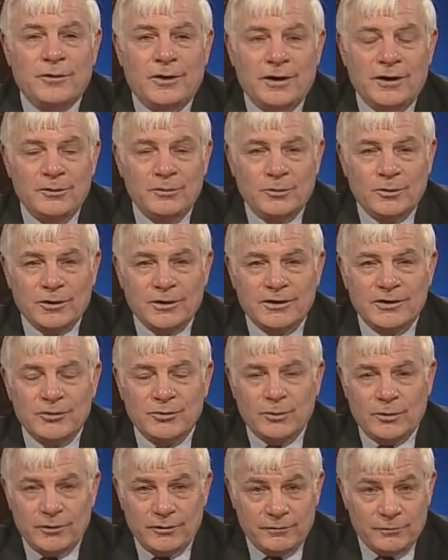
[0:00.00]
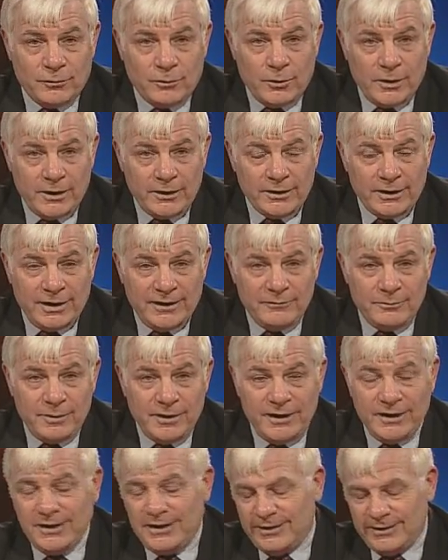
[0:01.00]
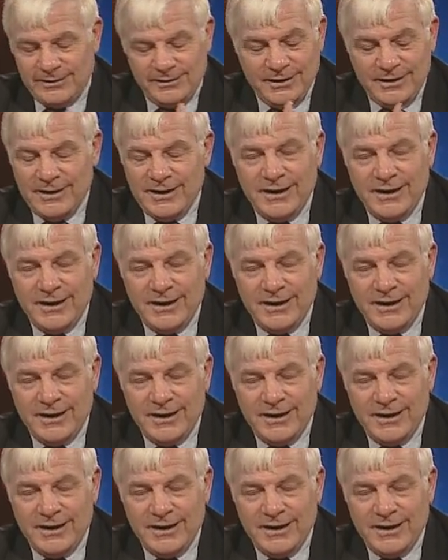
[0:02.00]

artwork, his wonderful wildlife painting, and,